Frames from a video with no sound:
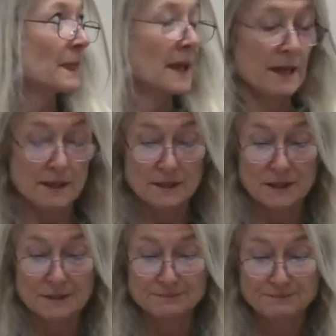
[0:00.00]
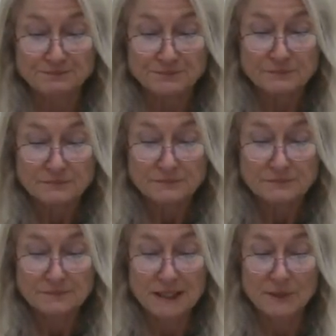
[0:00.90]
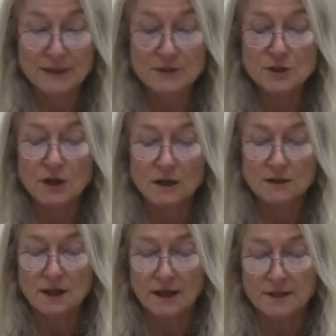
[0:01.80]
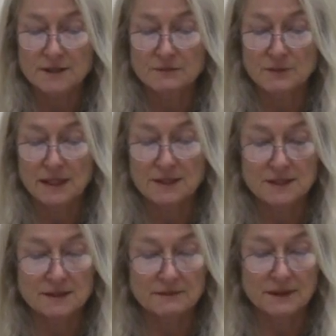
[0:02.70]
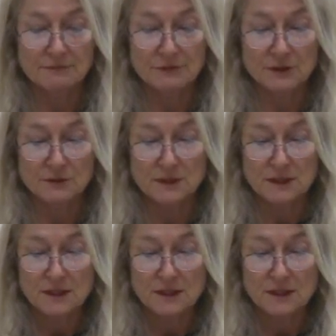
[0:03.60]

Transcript: And anyway, there's all kinds of amazing info.